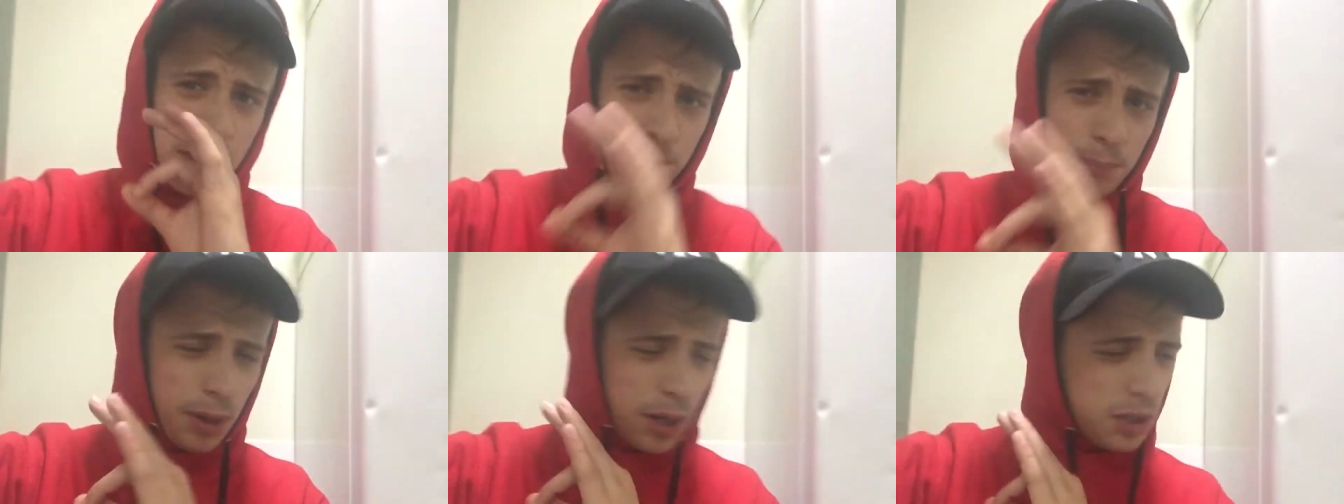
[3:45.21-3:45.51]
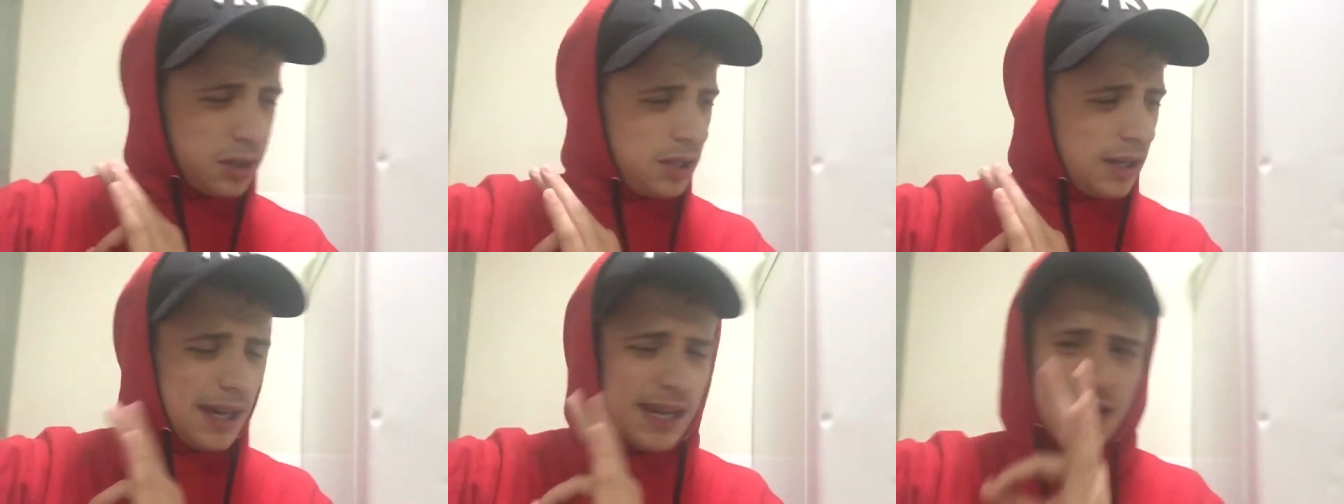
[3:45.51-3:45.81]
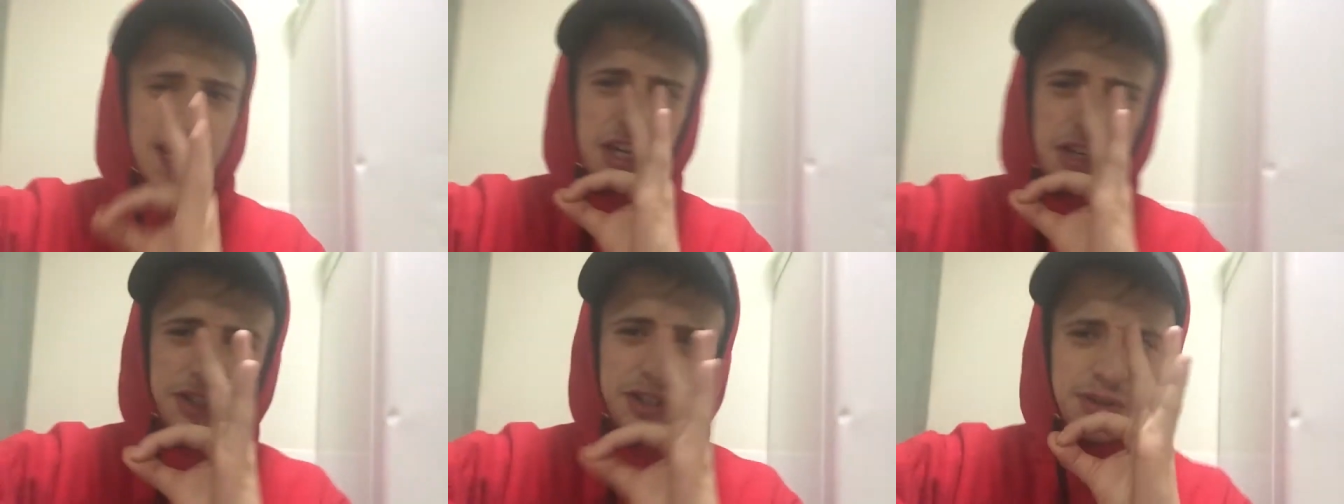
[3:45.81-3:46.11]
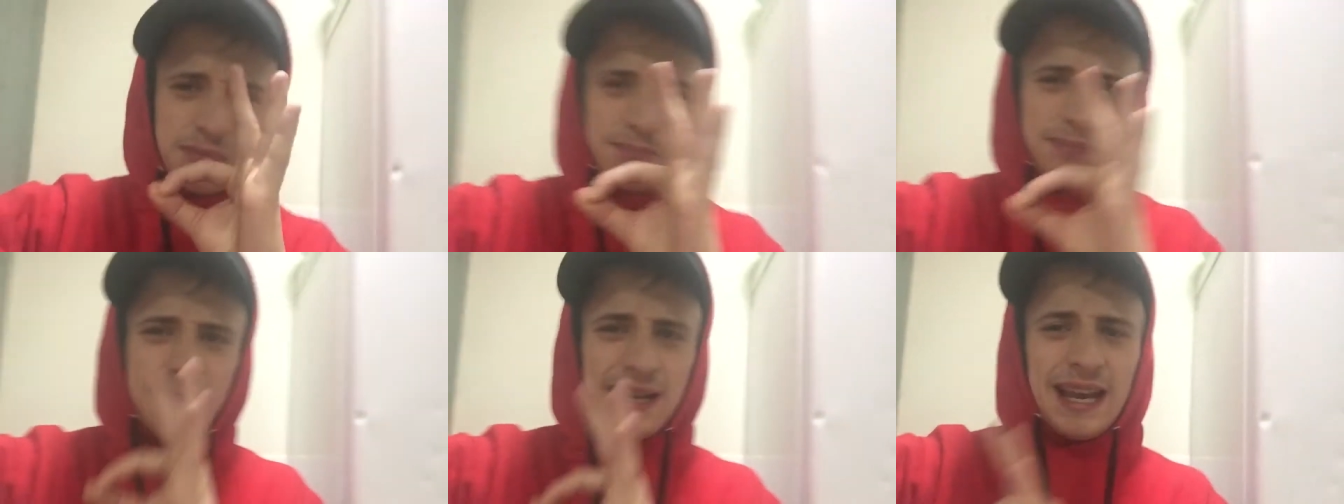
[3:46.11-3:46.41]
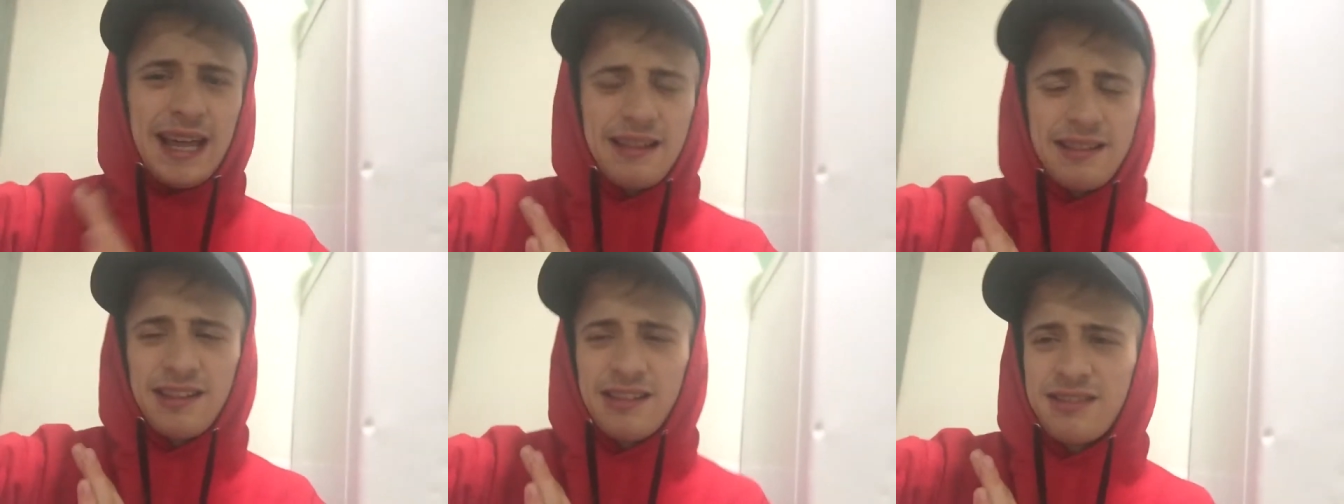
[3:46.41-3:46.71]
But it shouldn't be
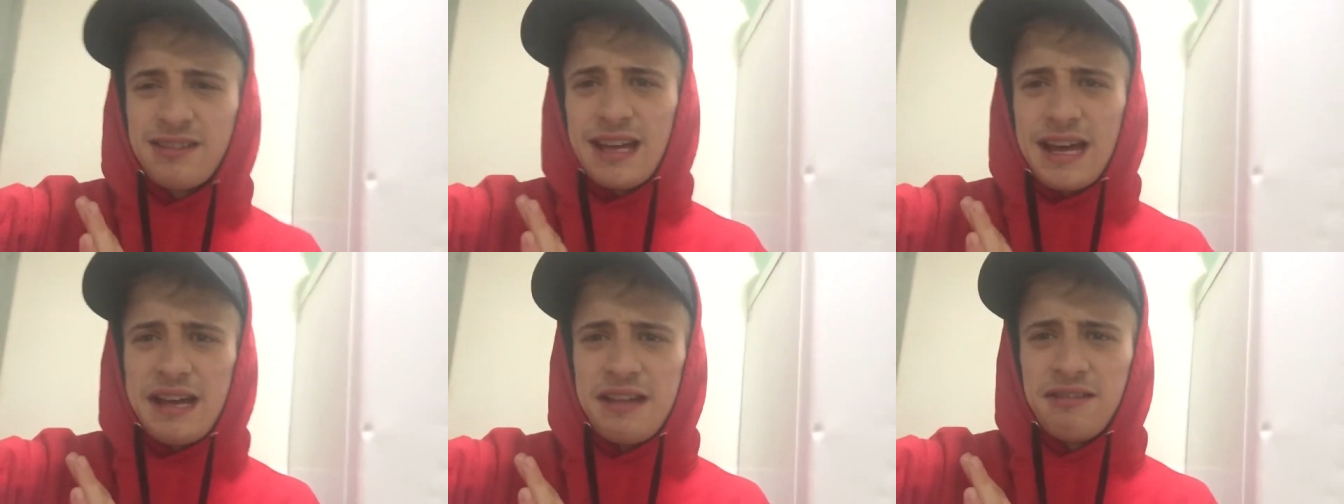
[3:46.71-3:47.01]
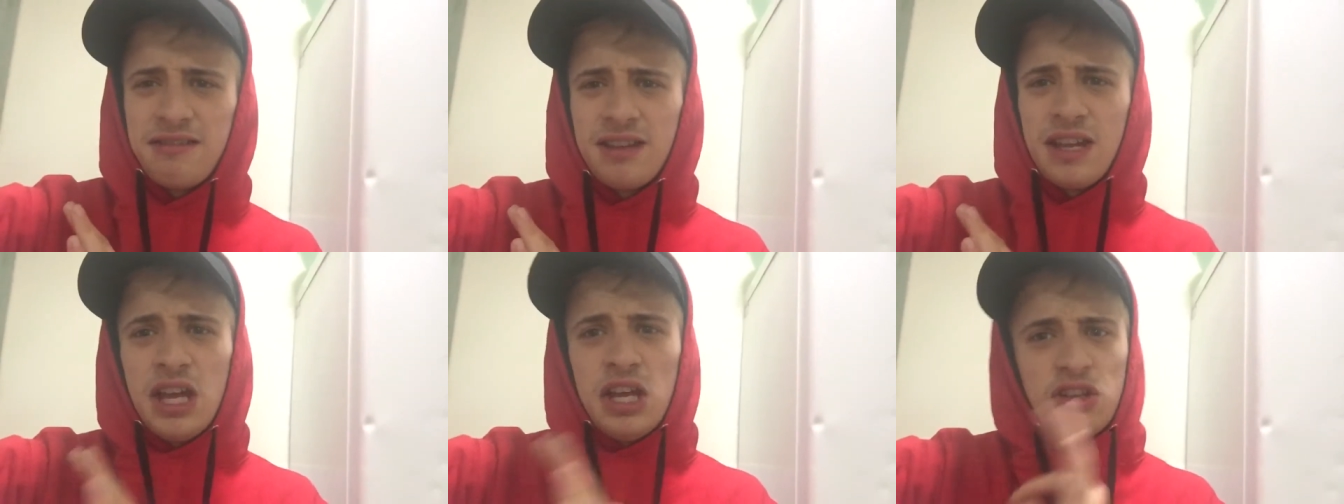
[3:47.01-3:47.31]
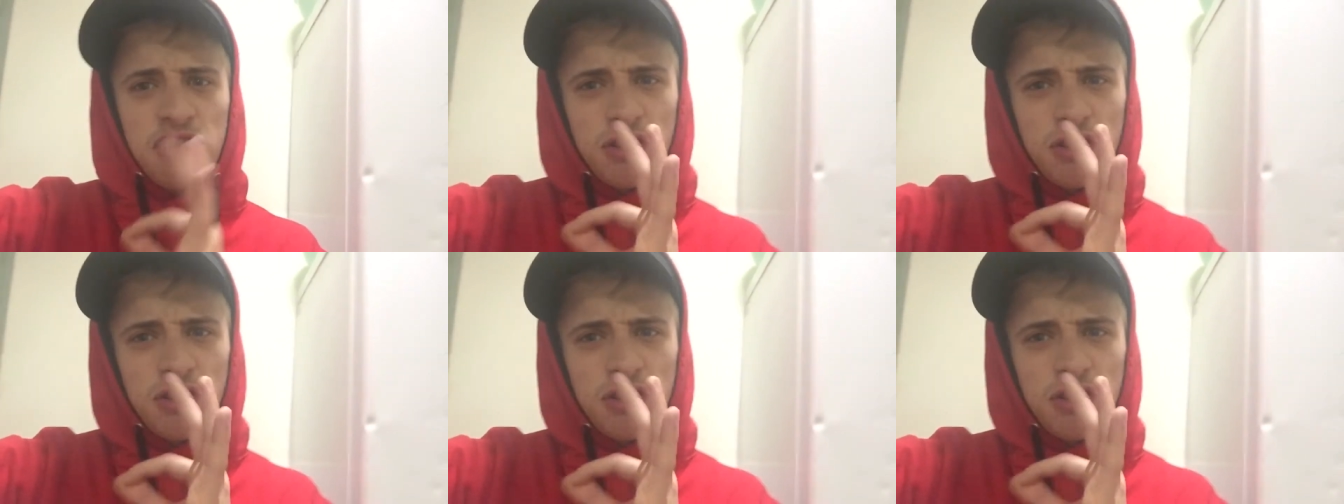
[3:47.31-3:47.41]
like this, guys.